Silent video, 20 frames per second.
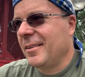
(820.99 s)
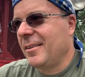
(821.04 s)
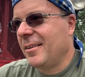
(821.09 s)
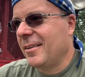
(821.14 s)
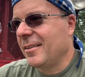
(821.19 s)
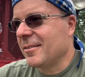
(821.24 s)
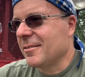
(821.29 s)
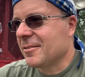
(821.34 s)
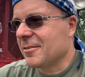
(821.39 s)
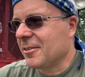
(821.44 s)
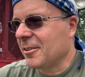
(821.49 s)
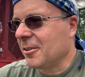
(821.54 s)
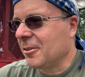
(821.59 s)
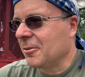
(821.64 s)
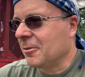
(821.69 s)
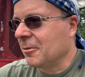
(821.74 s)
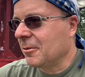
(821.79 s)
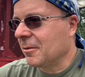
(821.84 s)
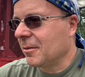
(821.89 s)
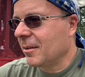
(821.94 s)
And
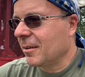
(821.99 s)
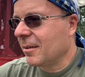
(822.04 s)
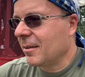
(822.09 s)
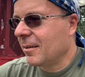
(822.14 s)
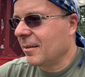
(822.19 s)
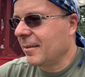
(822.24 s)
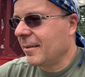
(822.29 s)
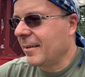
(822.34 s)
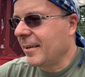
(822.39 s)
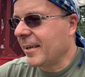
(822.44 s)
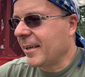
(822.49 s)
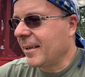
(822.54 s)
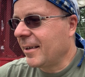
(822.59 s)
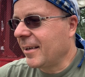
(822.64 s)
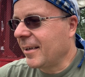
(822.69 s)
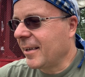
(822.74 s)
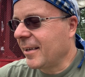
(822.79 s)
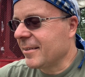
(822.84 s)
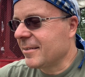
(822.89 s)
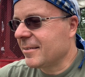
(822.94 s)
so
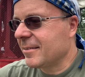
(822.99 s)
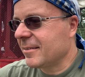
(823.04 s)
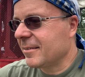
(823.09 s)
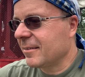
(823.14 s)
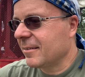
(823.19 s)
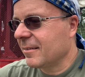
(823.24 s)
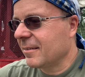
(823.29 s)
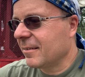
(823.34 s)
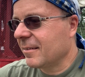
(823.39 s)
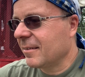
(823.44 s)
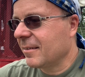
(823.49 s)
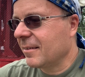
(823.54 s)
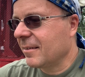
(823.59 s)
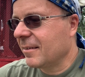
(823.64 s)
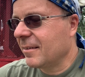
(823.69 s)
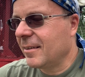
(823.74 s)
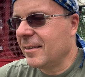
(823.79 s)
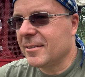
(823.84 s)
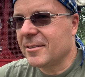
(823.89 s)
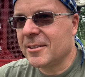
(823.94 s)
I guess
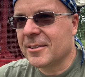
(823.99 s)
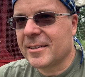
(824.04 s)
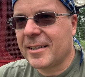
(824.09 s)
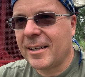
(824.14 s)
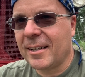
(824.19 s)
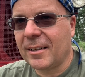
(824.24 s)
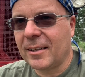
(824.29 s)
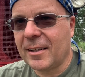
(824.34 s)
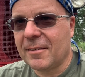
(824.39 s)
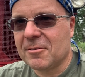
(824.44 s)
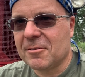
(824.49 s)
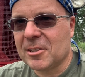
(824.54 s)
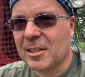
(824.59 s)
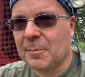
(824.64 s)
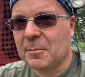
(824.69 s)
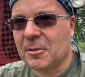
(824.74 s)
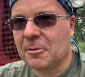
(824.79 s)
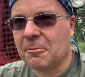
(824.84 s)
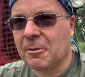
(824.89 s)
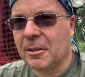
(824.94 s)
it just kind of leaves it
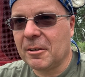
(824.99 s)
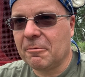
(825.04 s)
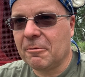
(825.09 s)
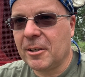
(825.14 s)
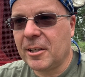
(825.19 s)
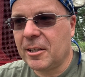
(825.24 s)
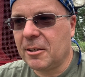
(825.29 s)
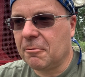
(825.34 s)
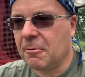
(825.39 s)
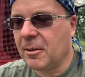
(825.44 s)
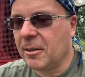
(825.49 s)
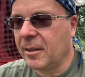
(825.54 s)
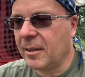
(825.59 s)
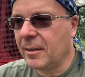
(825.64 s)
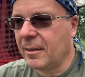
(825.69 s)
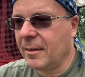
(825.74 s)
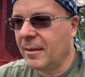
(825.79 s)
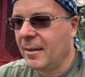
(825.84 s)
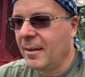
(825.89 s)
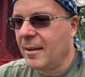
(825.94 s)
up to what you want.
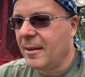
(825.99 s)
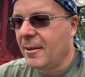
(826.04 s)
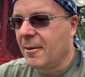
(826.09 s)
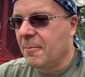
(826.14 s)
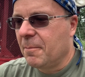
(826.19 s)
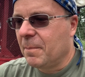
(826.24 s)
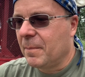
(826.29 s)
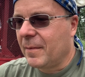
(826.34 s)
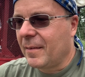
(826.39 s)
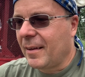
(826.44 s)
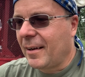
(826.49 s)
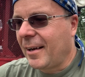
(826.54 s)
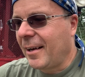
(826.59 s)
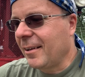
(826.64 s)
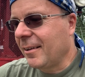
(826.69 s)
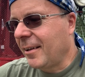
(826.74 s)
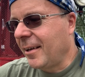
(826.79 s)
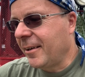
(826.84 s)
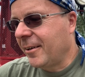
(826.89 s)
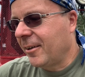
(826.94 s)
I
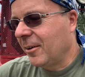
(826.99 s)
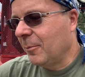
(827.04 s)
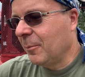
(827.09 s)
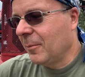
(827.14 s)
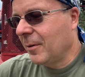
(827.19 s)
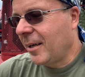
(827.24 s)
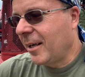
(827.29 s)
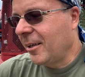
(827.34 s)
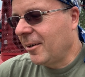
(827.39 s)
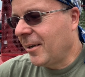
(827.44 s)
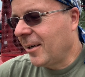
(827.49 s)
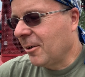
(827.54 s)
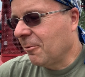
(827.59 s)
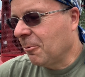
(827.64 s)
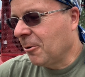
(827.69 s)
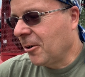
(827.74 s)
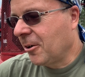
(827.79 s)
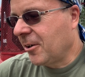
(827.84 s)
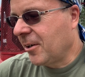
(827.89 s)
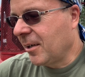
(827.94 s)
like them. I know how to
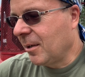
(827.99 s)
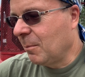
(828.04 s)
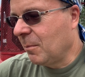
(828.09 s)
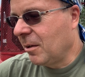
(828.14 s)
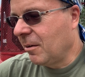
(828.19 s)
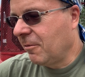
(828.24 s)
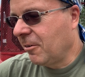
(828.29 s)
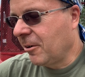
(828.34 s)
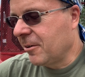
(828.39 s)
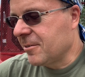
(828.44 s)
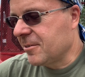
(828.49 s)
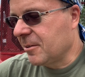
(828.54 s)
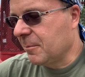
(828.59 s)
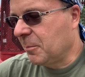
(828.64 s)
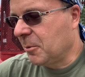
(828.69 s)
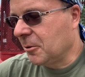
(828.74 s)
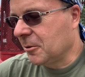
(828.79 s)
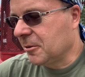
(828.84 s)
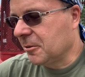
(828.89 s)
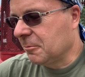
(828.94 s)
work on them. They're very
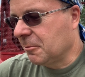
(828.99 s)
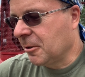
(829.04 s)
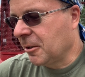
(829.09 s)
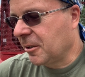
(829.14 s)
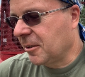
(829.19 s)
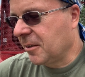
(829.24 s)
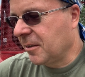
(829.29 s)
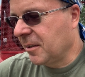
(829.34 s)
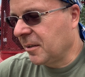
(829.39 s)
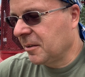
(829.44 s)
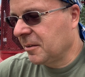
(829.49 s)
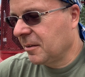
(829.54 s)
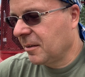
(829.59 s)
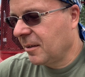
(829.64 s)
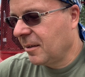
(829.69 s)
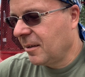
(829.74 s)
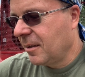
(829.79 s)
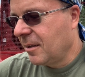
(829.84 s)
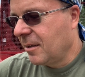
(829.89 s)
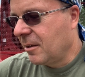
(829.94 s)
simple to work on.
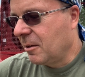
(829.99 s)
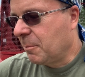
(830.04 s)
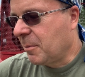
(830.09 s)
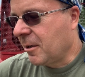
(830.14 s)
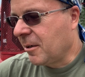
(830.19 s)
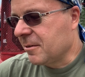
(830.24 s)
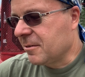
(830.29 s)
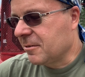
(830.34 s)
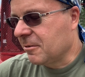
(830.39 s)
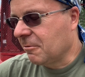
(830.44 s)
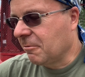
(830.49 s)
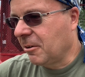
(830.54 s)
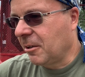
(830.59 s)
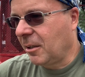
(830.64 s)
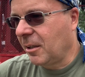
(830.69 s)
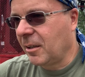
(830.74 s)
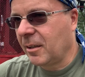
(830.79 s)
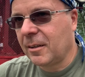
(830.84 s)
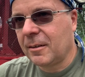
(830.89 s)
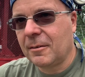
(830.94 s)
The parts are
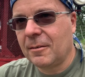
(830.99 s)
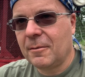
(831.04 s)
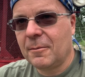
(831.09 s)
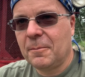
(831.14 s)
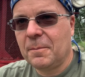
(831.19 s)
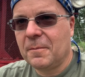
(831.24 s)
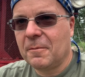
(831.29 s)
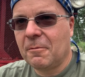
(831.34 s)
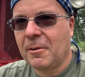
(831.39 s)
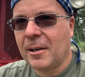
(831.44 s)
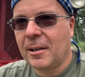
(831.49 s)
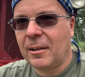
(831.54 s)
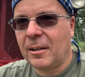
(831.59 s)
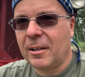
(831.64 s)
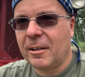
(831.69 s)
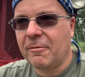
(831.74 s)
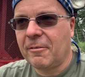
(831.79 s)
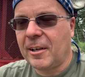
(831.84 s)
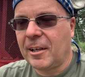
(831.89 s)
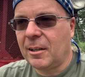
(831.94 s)
really
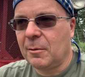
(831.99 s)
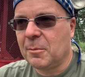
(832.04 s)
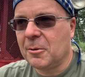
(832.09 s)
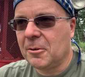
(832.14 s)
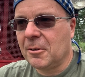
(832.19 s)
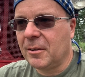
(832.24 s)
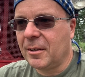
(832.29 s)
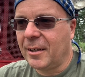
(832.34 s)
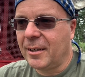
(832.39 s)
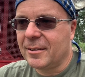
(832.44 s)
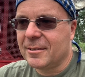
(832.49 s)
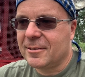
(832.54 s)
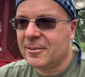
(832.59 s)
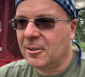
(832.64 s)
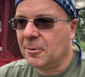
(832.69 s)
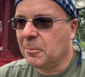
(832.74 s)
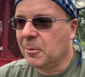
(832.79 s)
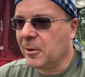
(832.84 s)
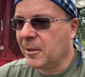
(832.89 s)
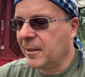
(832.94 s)
readily available and
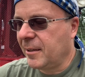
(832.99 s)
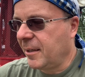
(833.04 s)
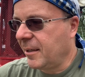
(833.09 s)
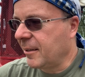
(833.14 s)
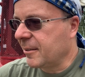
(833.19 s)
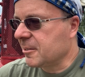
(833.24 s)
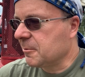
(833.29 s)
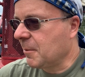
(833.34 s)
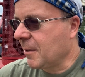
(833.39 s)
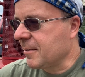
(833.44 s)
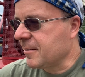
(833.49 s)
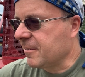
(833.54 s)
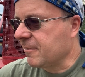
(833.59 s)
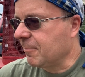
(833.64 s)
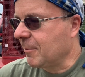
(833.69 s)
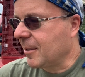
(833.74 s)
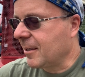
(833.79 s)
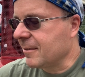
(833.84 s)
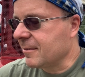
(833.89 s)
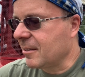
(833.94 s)
still pretty inexpensive
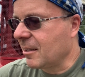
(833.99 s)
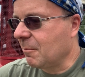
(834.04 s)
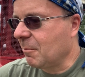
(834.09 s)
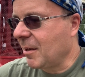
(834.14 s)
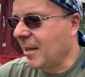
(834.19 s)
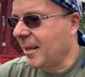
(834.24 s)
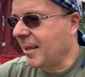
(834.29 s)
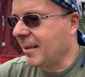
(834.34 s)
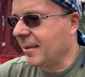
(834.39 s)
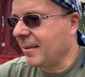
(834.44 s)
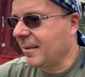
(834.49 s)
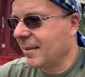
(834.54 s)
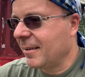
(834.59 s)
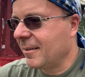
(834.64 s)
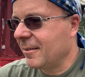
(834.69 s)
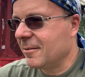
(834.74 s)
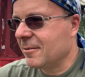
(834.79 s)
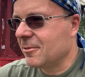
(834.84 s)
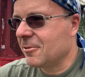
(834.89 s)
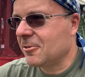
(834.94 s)
because they made
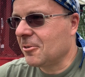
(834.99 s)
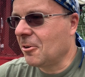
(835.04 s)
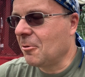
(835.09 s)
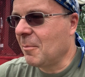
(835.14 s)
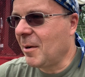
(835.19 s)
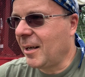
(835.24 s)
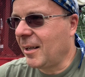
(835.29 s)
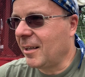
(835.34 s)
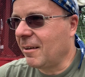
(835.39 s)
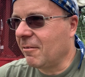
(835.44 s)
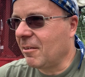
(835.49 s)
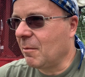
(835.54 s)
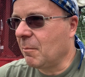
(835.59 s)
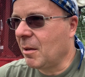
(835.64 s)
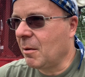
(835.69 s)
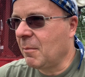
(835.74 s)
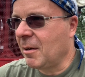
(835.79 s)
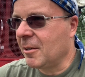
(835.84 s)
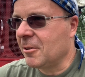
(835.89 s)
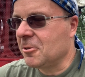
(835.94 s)
so many of them.
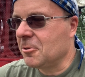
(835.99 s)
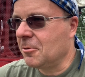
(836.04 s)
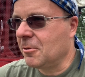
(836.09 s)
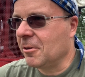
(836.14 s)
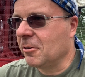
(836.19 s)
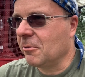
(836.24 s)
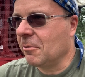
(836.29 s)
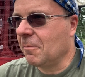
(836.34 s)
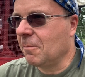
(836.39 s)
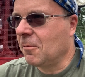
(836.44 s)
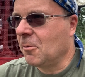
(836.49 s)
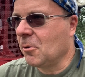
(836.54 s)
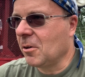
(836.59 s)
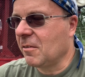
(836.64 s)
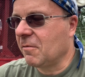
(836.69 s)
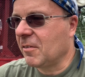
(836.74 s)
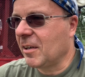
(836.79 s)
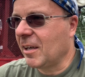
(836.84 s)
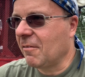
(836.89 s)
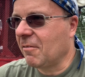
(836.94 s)
They made
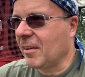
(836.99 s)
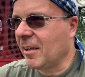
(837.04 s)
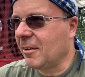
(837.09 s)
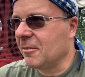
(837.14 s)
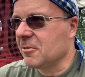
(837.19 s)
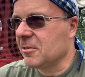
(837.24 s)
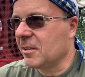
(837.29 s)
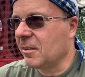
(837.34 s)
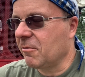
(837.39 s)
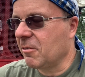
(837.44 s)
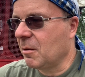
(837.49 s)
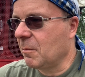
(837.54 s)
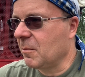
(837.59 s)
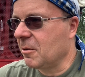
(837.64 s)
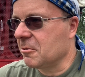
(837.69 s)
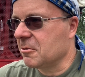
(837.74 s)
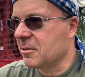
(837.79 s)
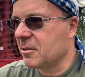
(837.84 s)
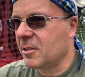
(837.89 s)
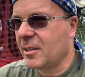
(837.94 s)
245,000 of them.
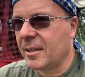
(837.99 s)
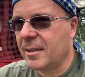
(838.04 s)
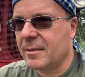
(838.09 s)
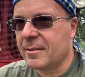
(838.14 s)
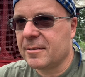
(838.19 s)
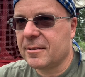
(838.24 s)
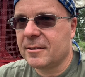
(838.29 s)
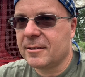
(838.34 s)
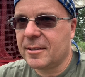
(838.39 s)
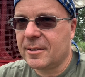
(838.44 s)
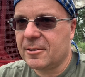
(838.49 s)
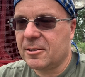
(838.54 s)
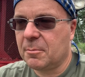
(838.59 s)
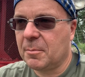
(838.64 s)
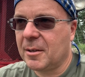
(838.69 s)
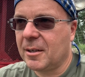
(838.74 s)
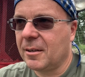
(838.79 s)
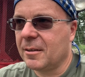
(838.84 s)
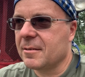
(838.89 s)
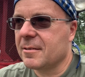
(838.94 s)
There's tons and tons of
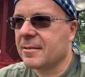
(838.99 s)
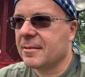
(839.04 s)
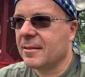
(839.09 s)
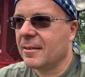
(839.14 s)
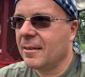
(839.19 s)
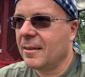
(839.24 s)
parts.